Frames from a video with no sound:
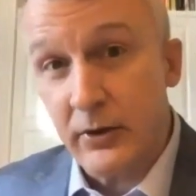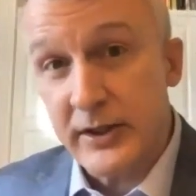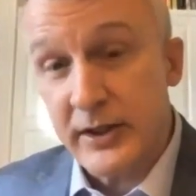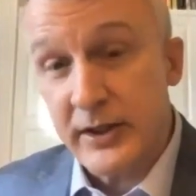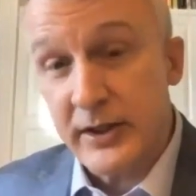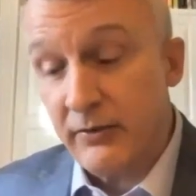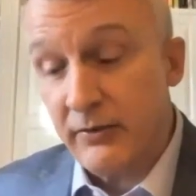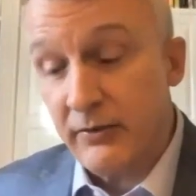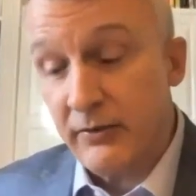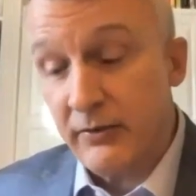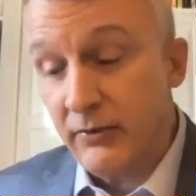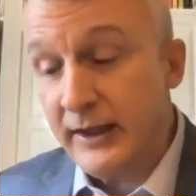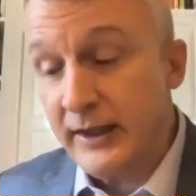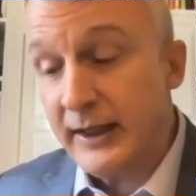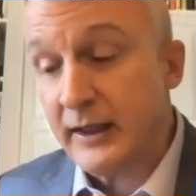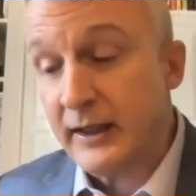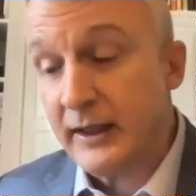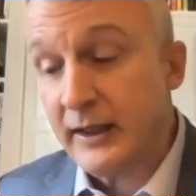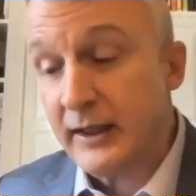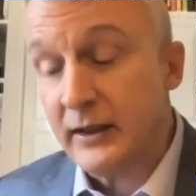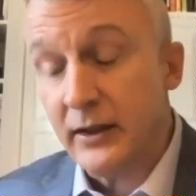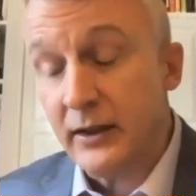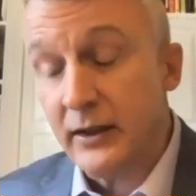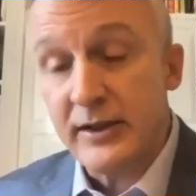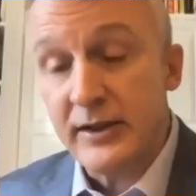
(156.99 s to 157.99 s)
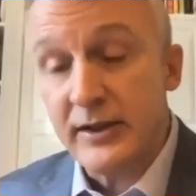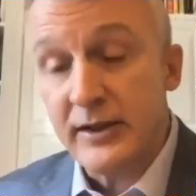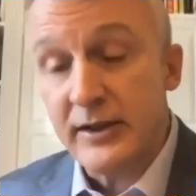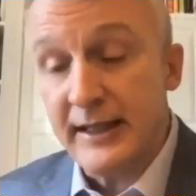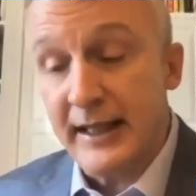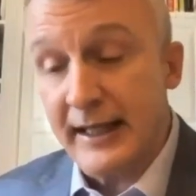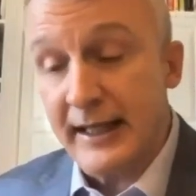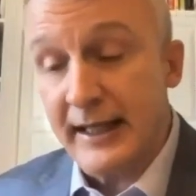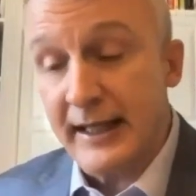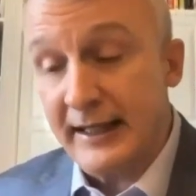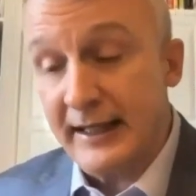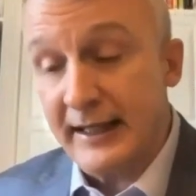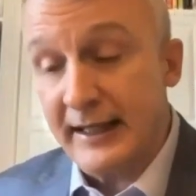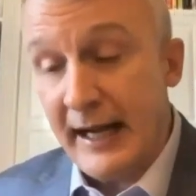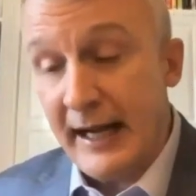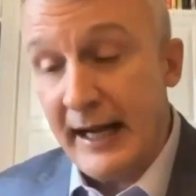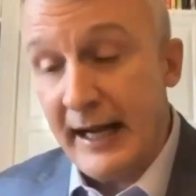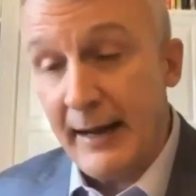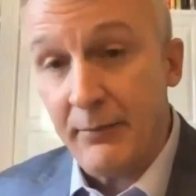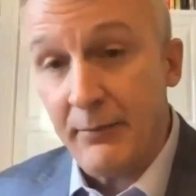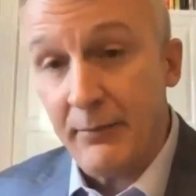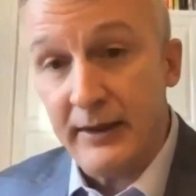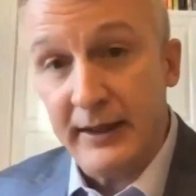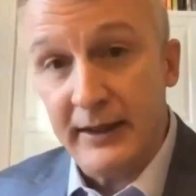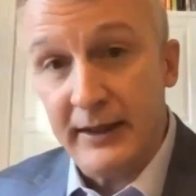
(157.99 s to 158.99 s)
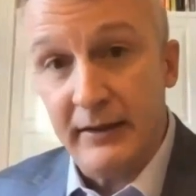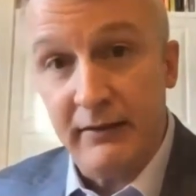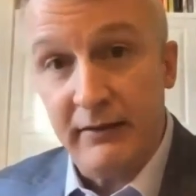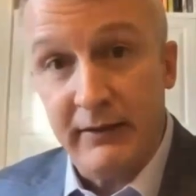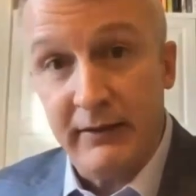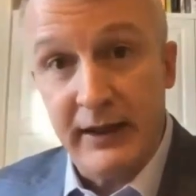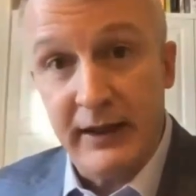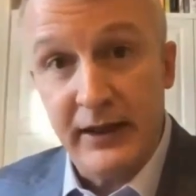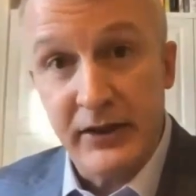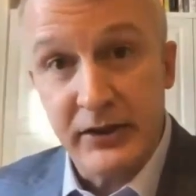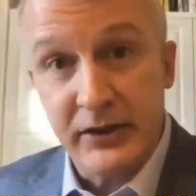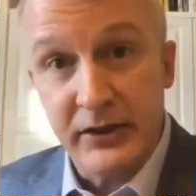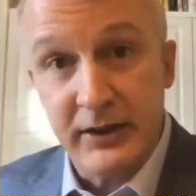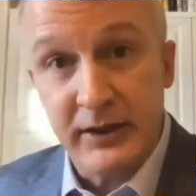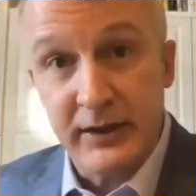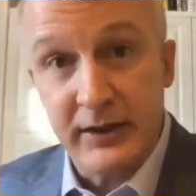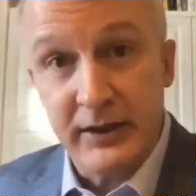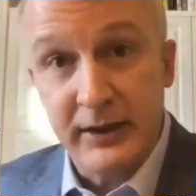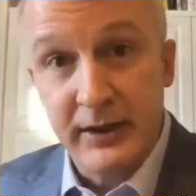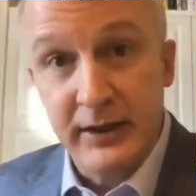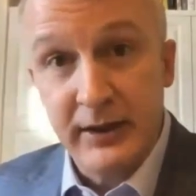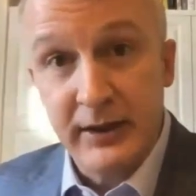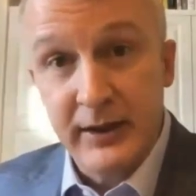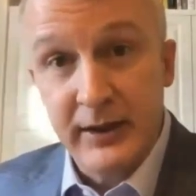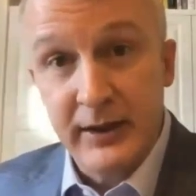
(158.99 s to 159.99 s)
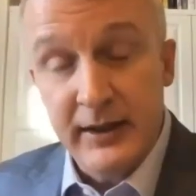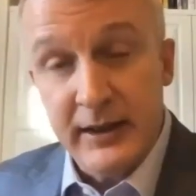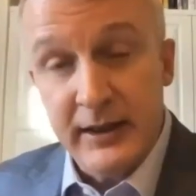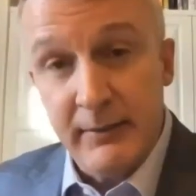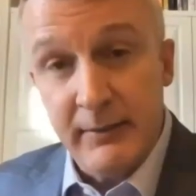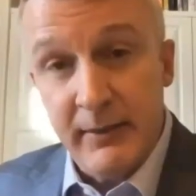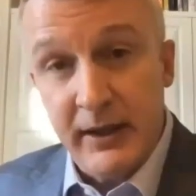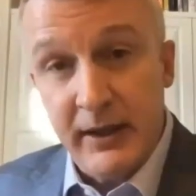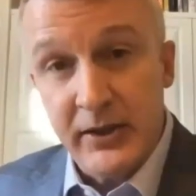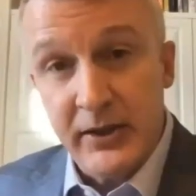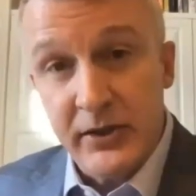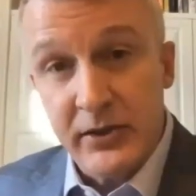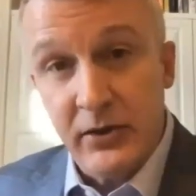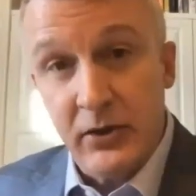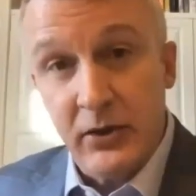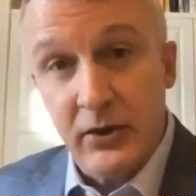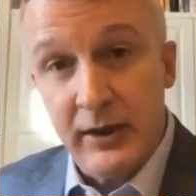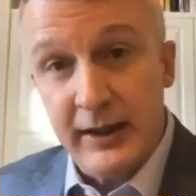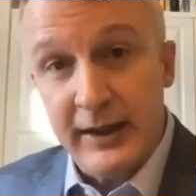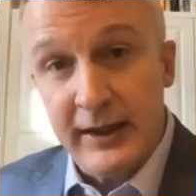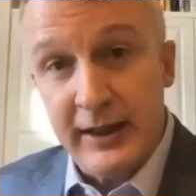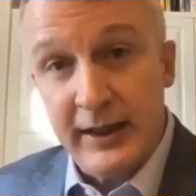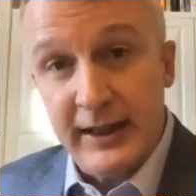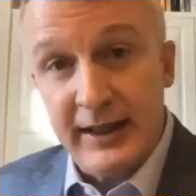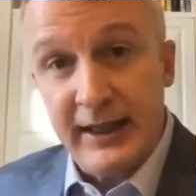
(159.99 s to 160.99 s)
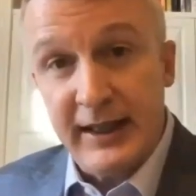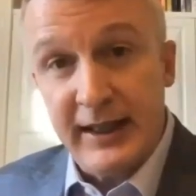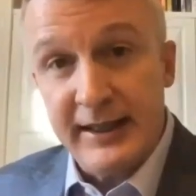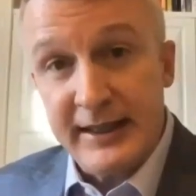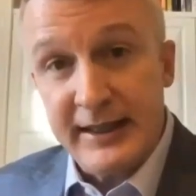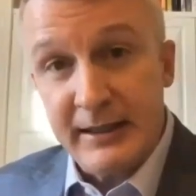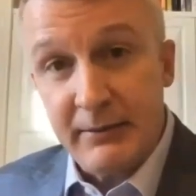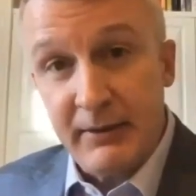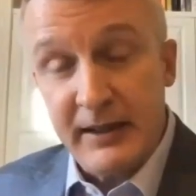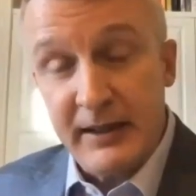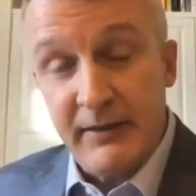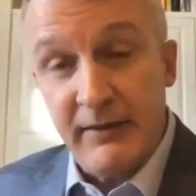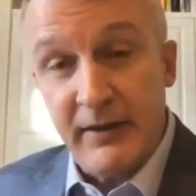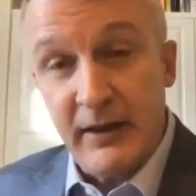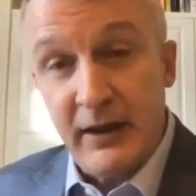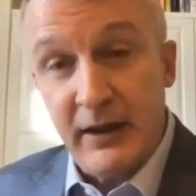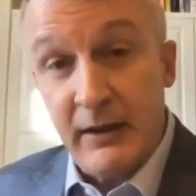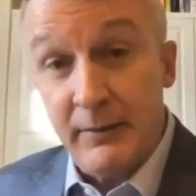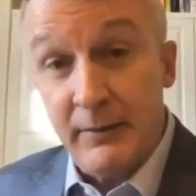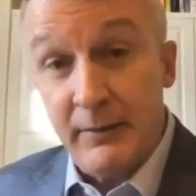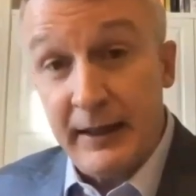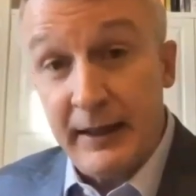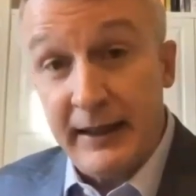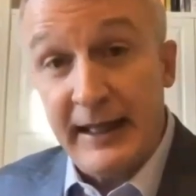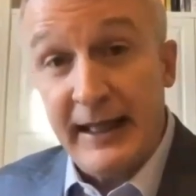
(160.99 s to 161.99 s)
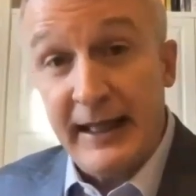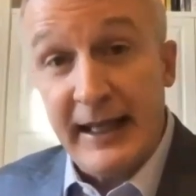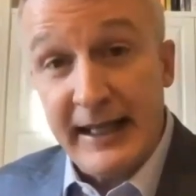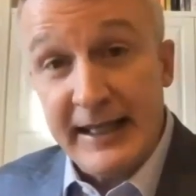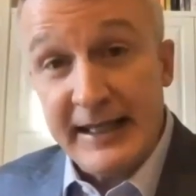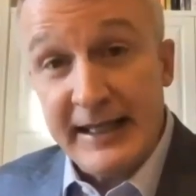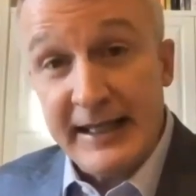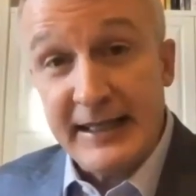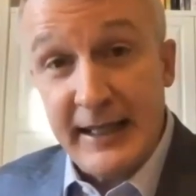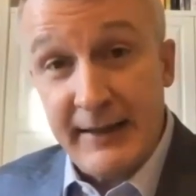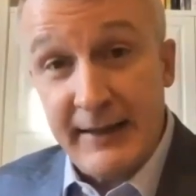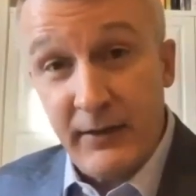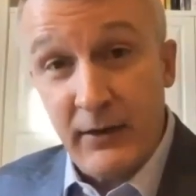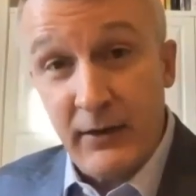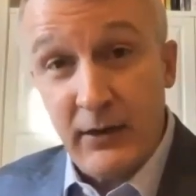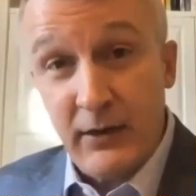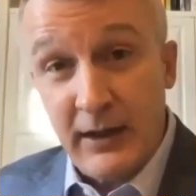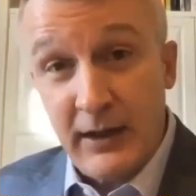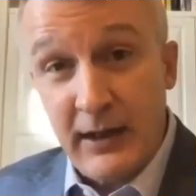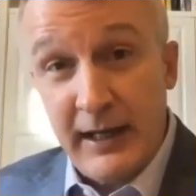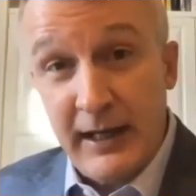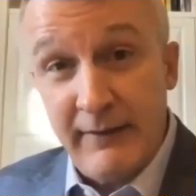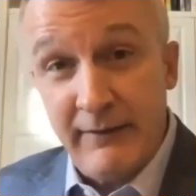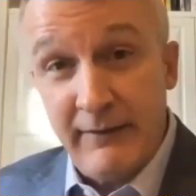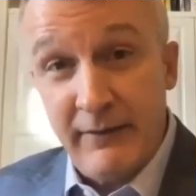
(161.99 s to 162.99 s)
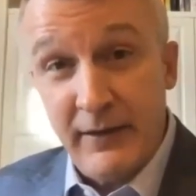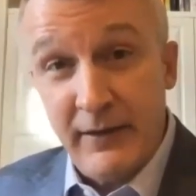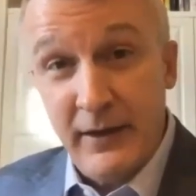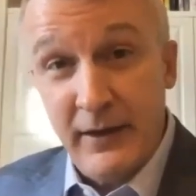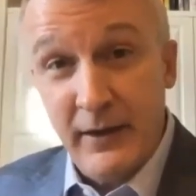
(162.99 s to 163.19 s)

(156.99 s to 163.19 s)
So if we can close that gap with innovation to make sure that the things that we develop that can save your life